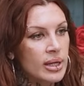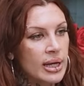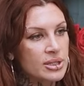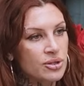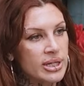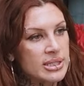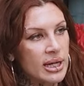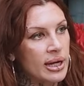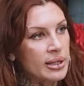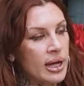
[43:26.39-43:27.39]
It's crazy.
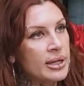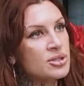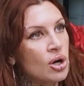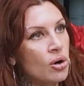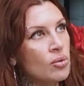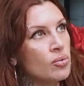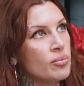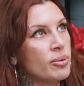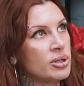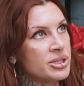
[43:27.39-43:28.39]
I don't
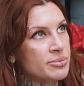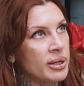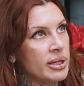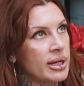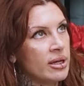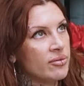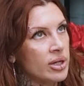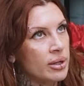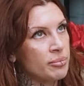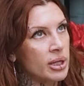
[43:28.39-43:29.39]
participate in any of
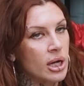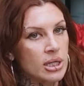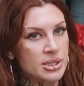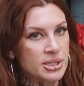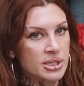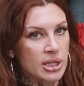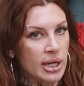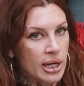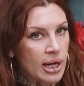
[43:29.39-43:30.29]
it because it's like